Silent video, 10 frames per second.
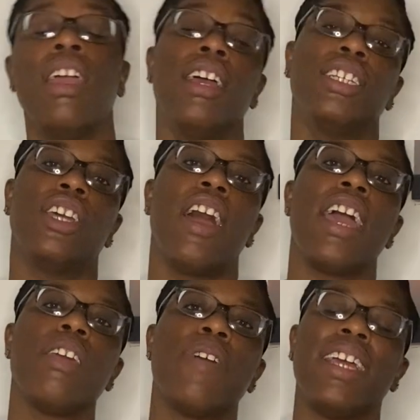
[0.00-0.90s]
So
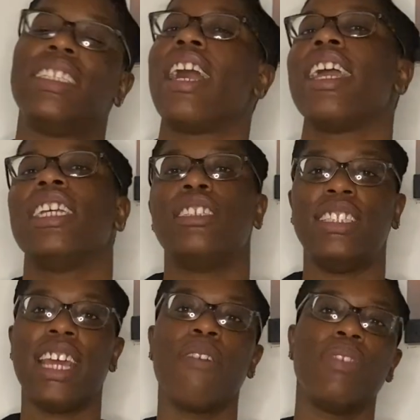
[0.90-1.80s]
anyways, now he's
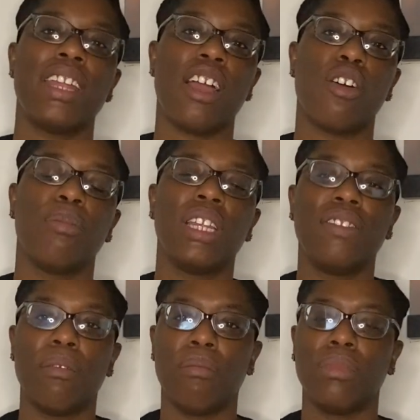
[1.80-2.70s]
definitely not gonna believe
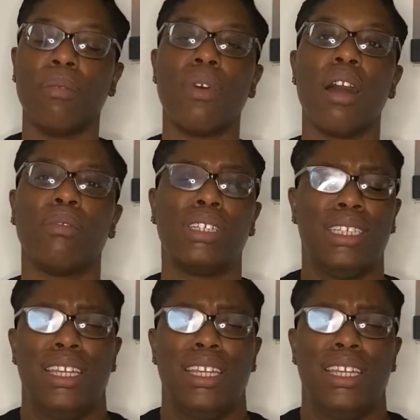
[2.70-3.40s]
the mom.